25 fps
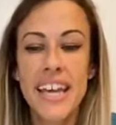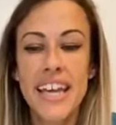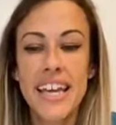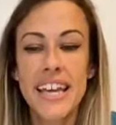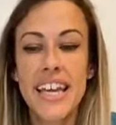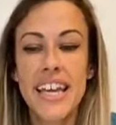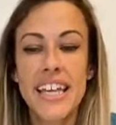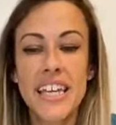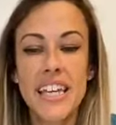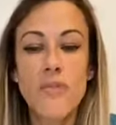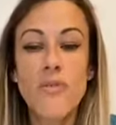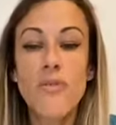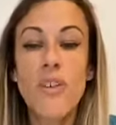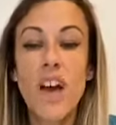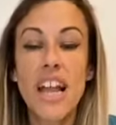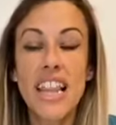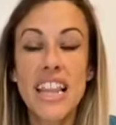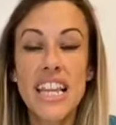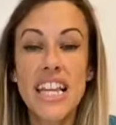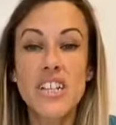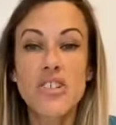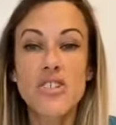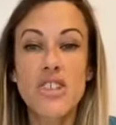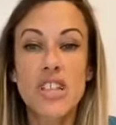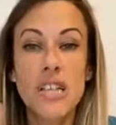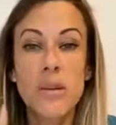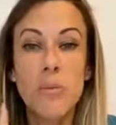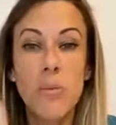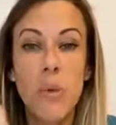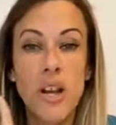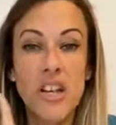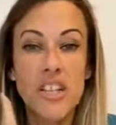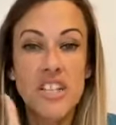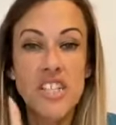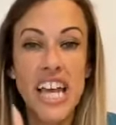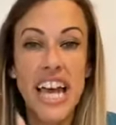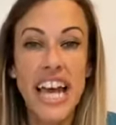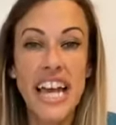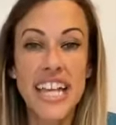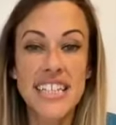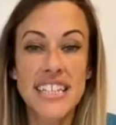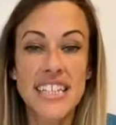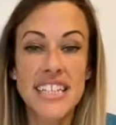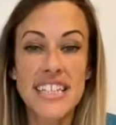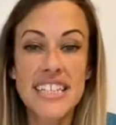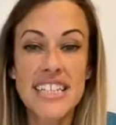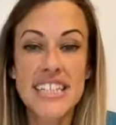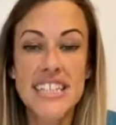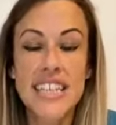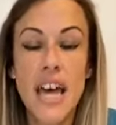like, you've got literally one
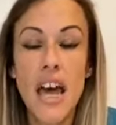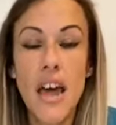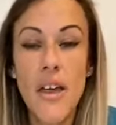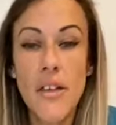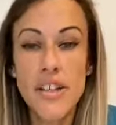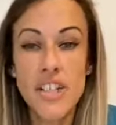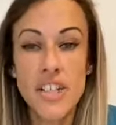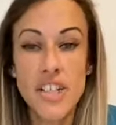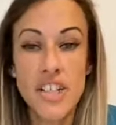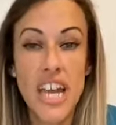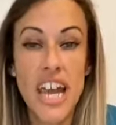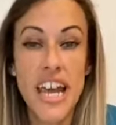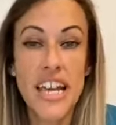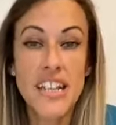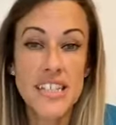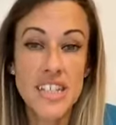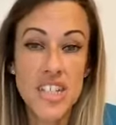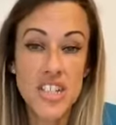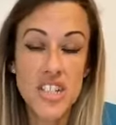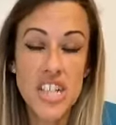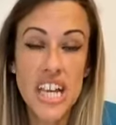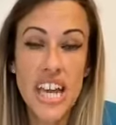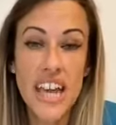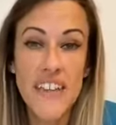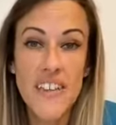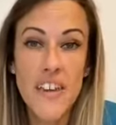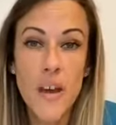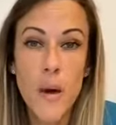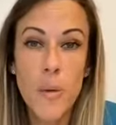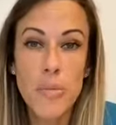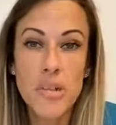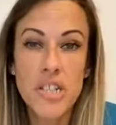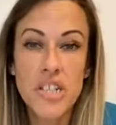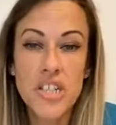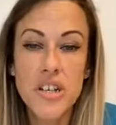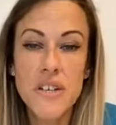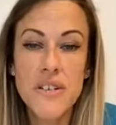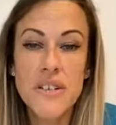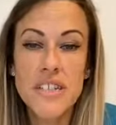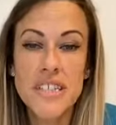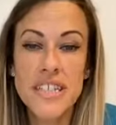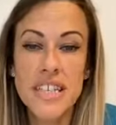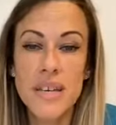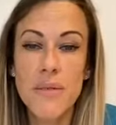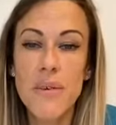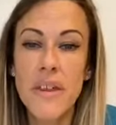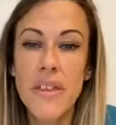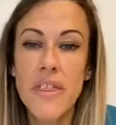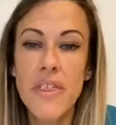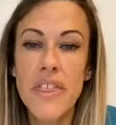chance to share the
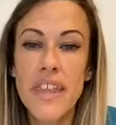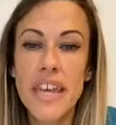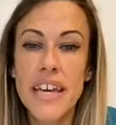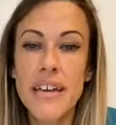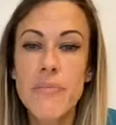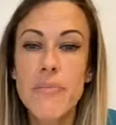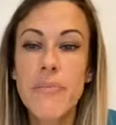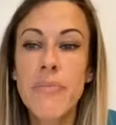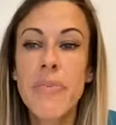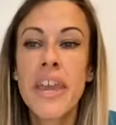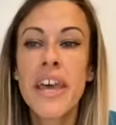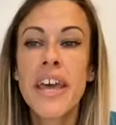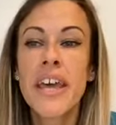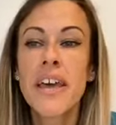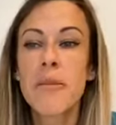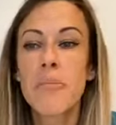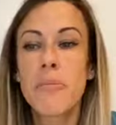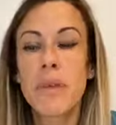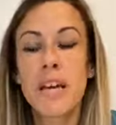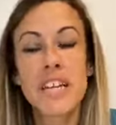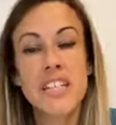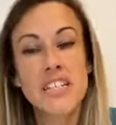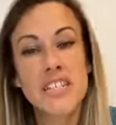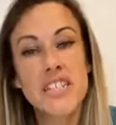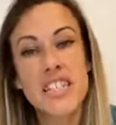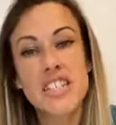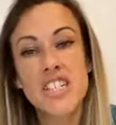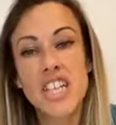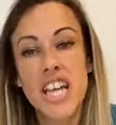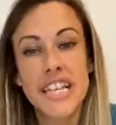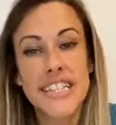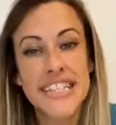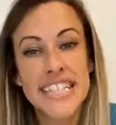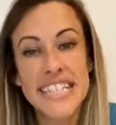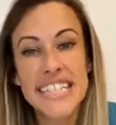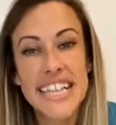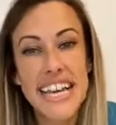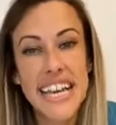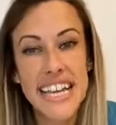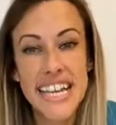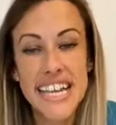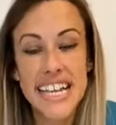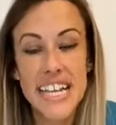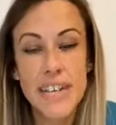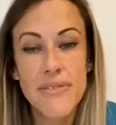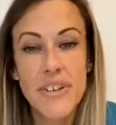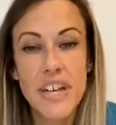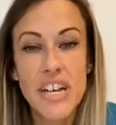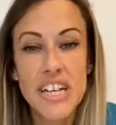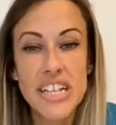opportunity with them, because the chances are you're
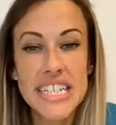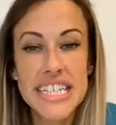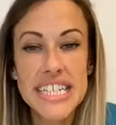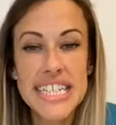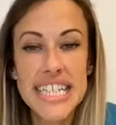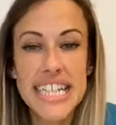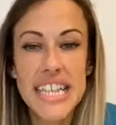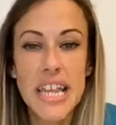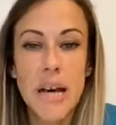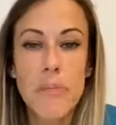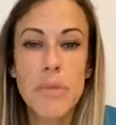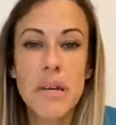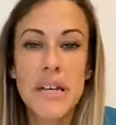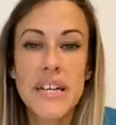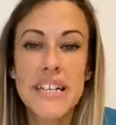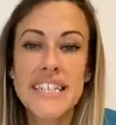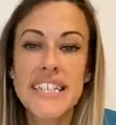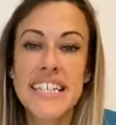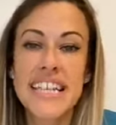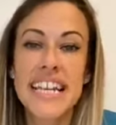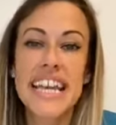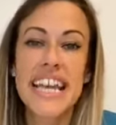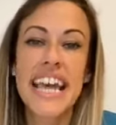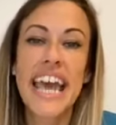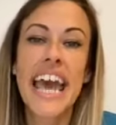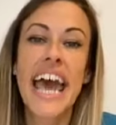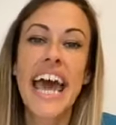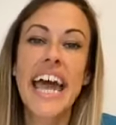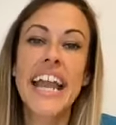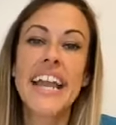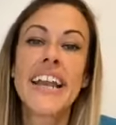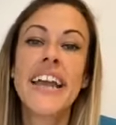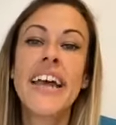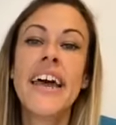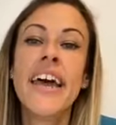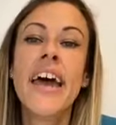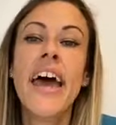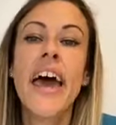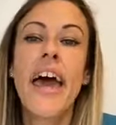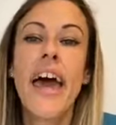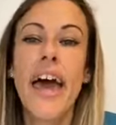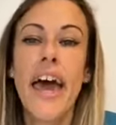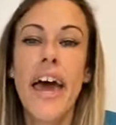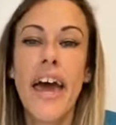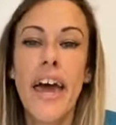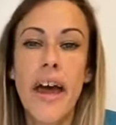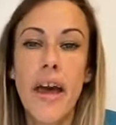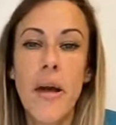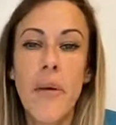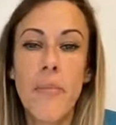never going to see that person again,
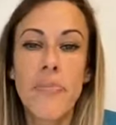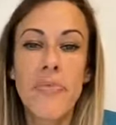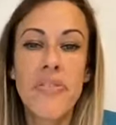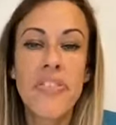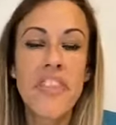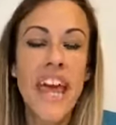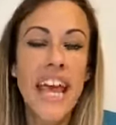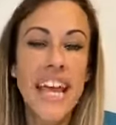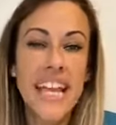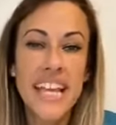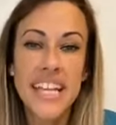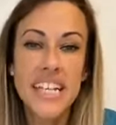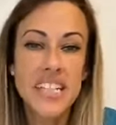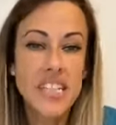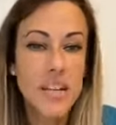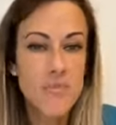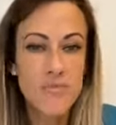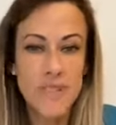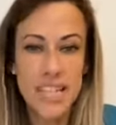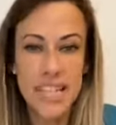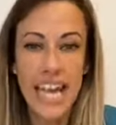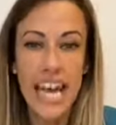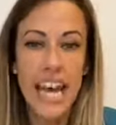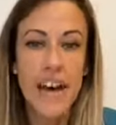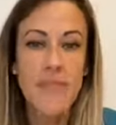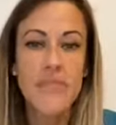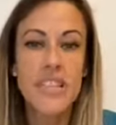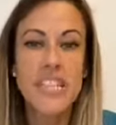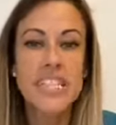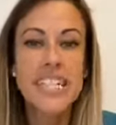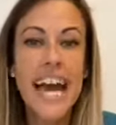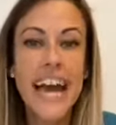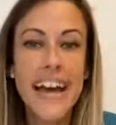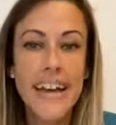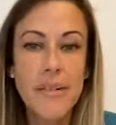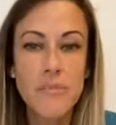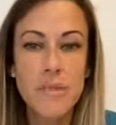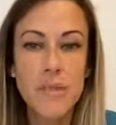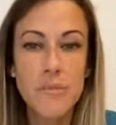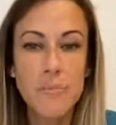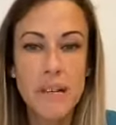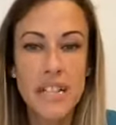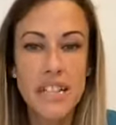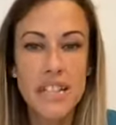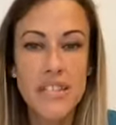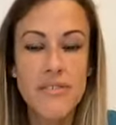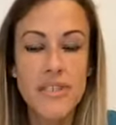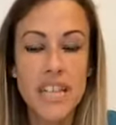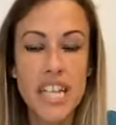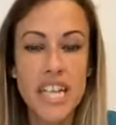that you don't really have the time to
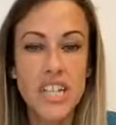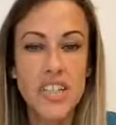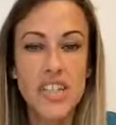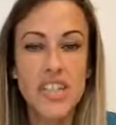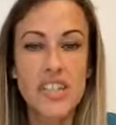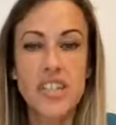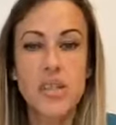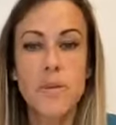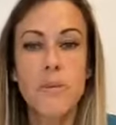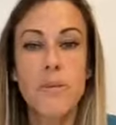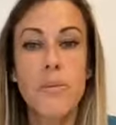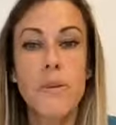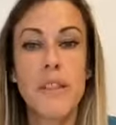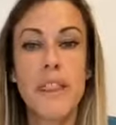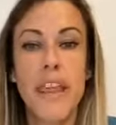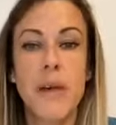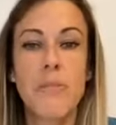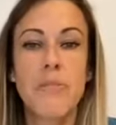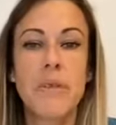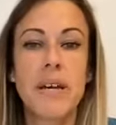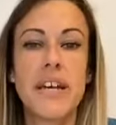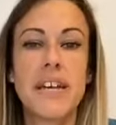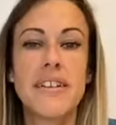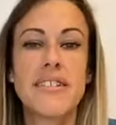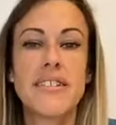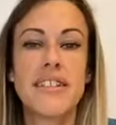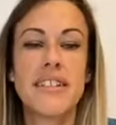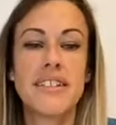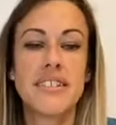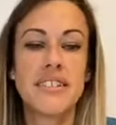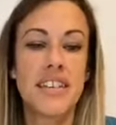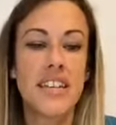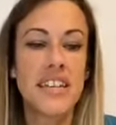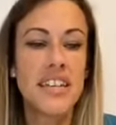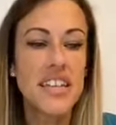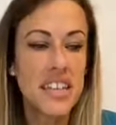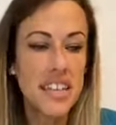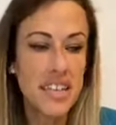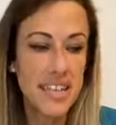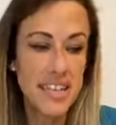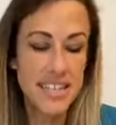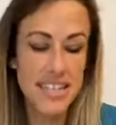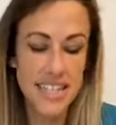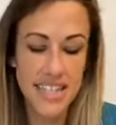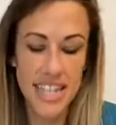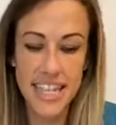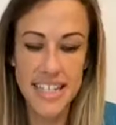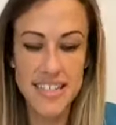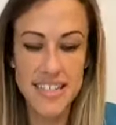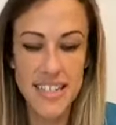build the relationship with that person. So you can
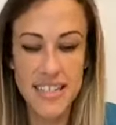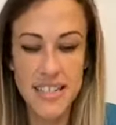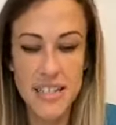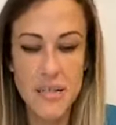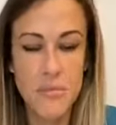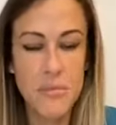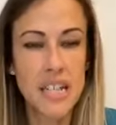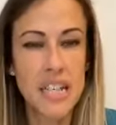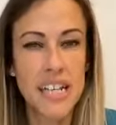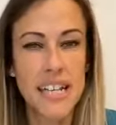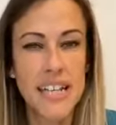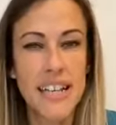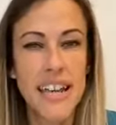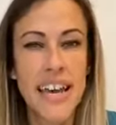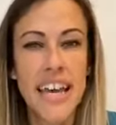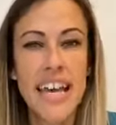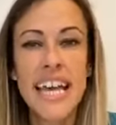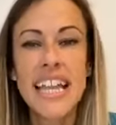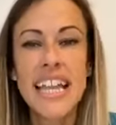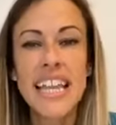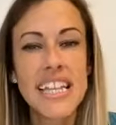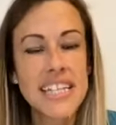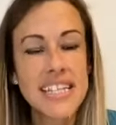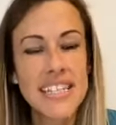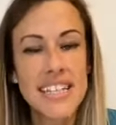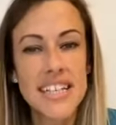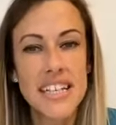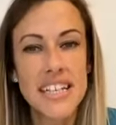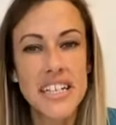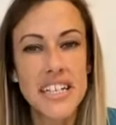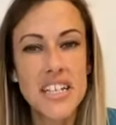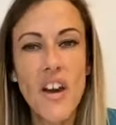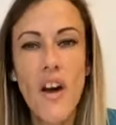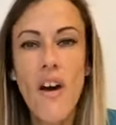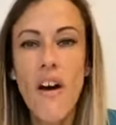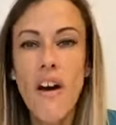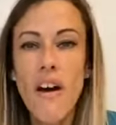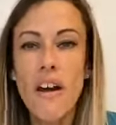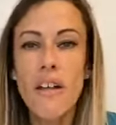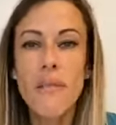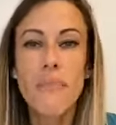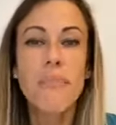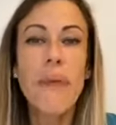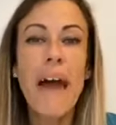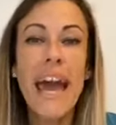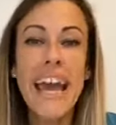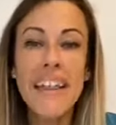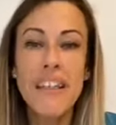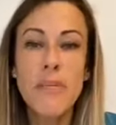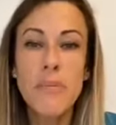say to someone, listen,
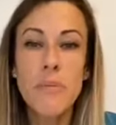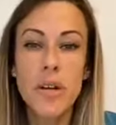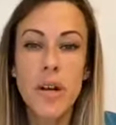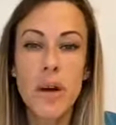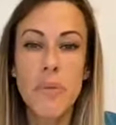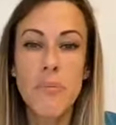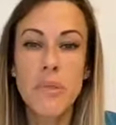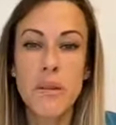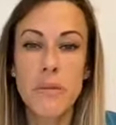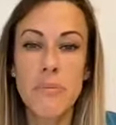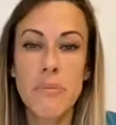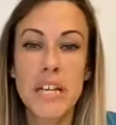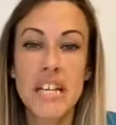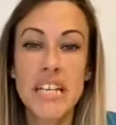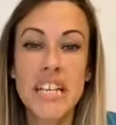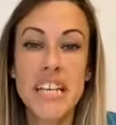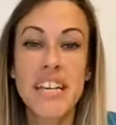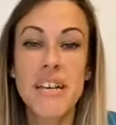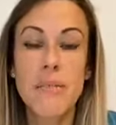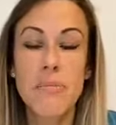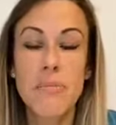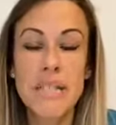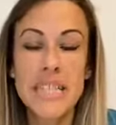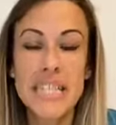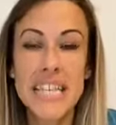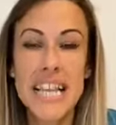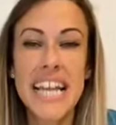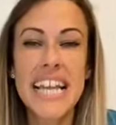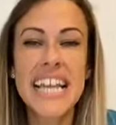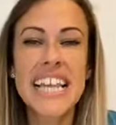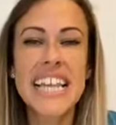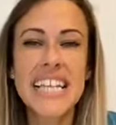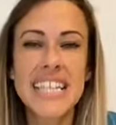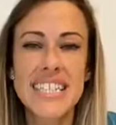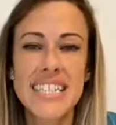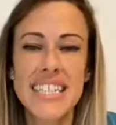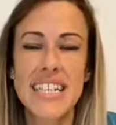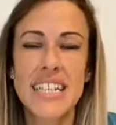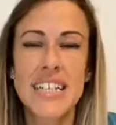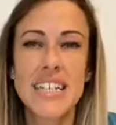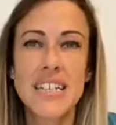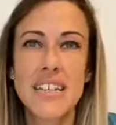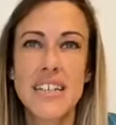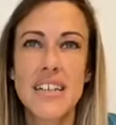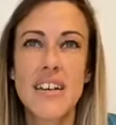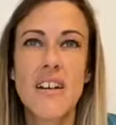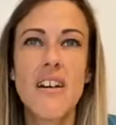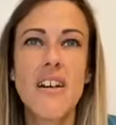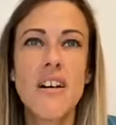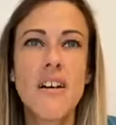pay them a compliment. You could be like, listen,
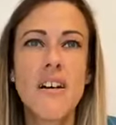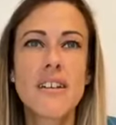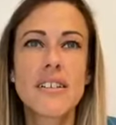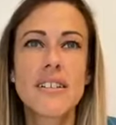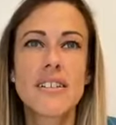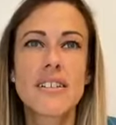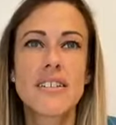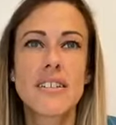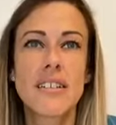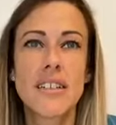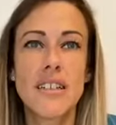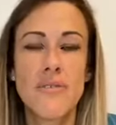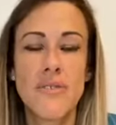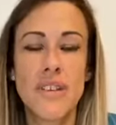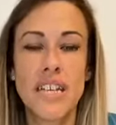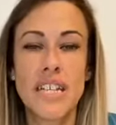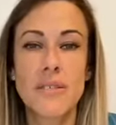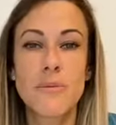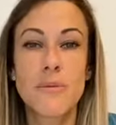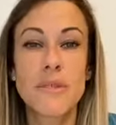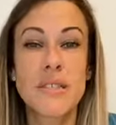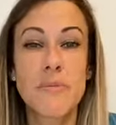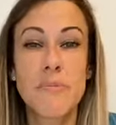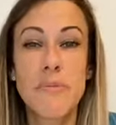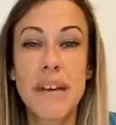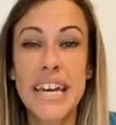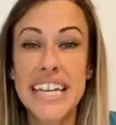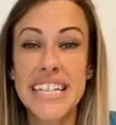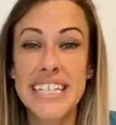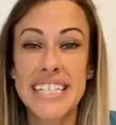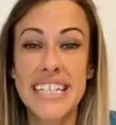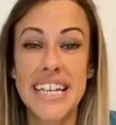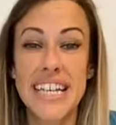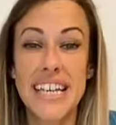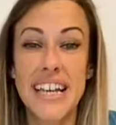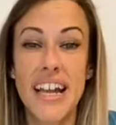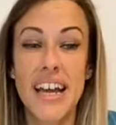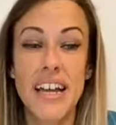your service was amazing.